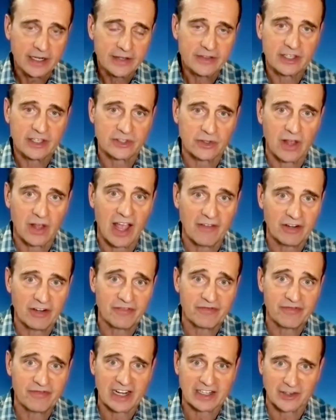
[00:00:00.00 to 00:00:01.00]
This will have an
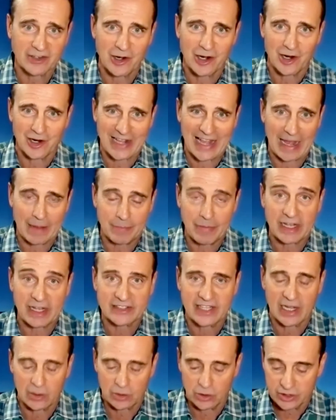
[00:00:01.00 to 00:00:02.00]
effect on our
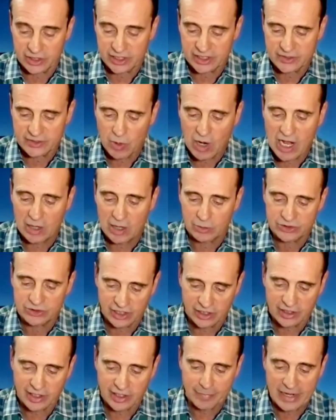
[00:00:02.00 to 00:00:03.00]
capex outlook as well, which
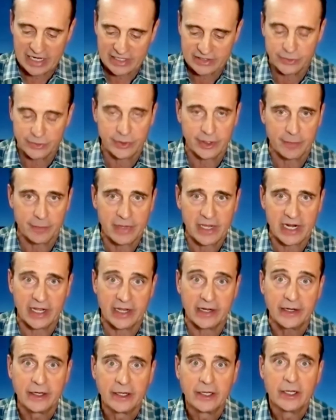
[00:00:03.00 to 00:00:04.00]
I'll get back to in a
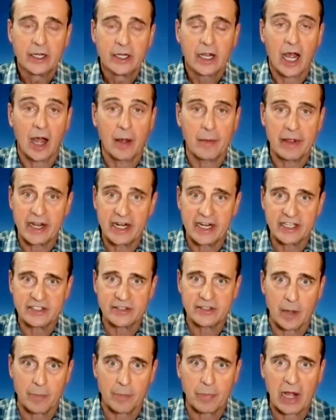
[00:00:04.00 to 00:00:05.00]
minute. It is
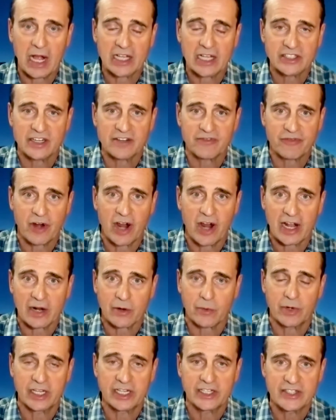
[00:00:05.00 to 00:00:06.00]
a positive for
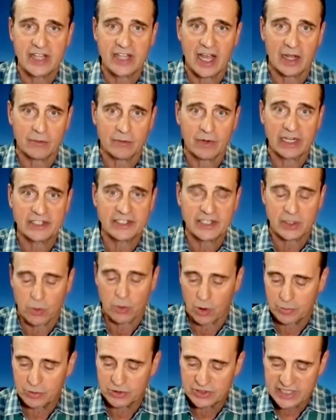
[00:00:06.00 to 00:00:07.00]
equities, not raising
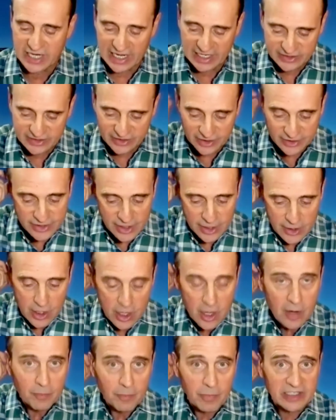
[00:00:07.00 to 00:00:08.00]
corporate taxes,
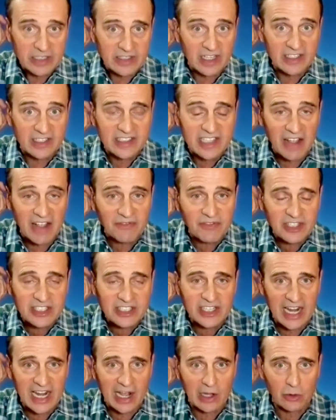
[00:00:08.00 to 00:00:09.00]
but the
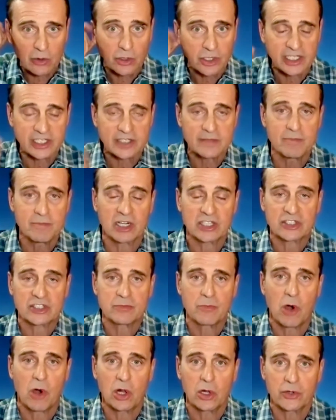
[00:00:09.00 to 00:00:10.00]
deficit outlook is much
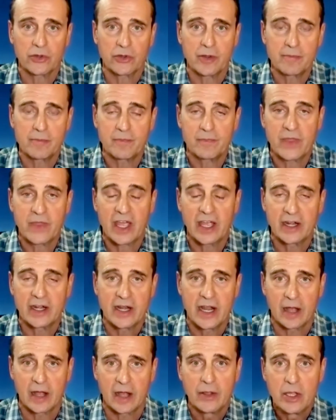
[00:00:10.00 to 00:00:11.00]
smaller
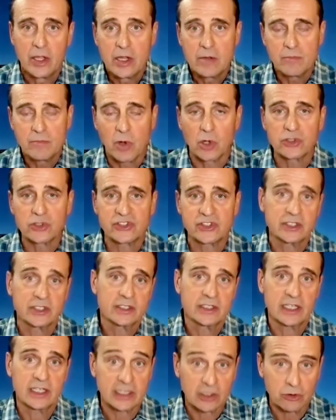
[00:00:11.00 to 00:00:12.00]
than most,
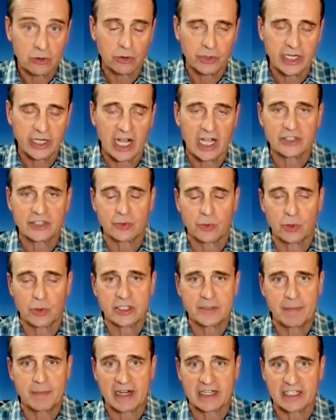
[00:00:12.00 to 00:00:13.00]
including us, were
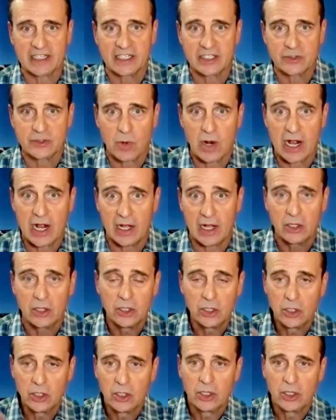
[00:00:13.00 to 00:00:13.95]
expecting as well.